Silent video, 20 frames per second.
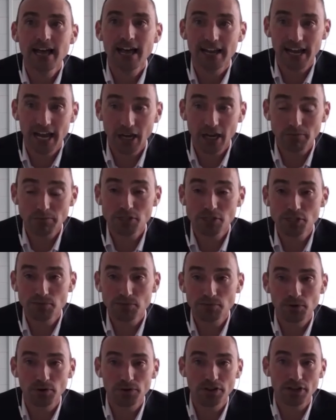and help to
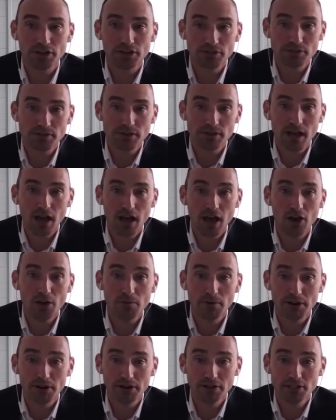support those
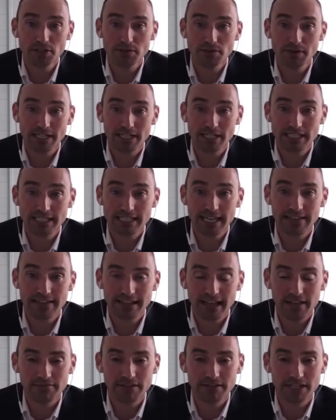homeowners to actually take
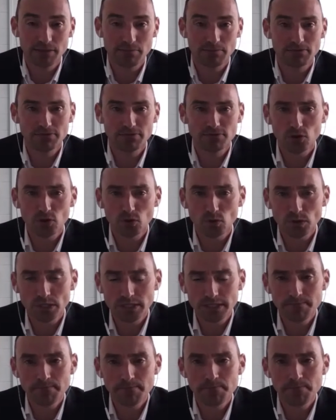that investment forward.